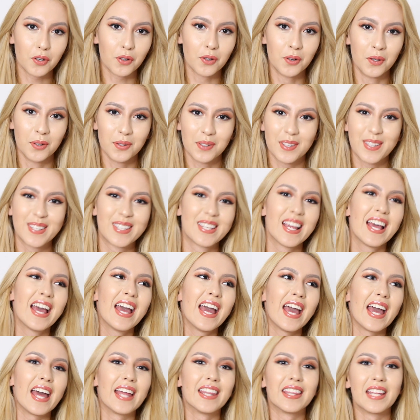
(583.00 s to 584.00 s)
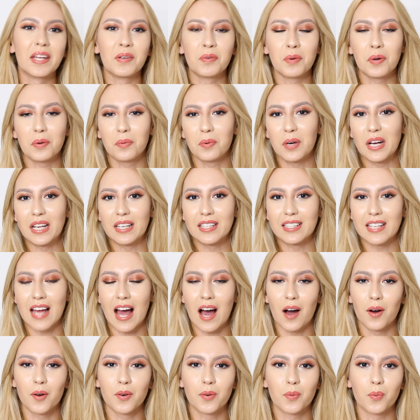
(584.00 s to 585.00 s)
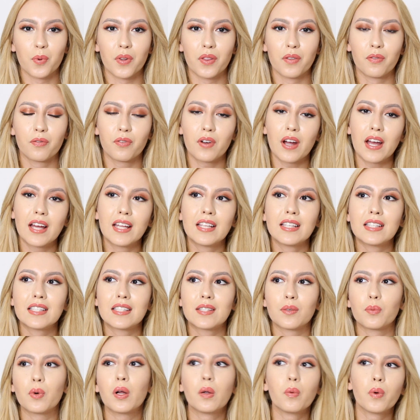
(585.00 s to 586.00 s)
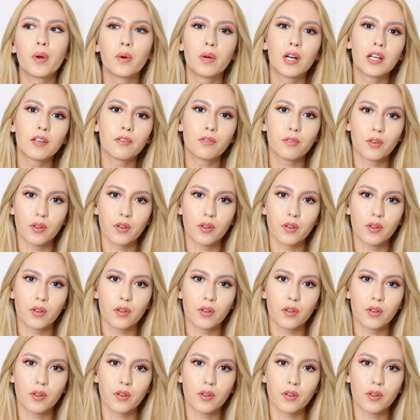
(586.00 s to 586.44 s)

fruits and then we went out with friends well we went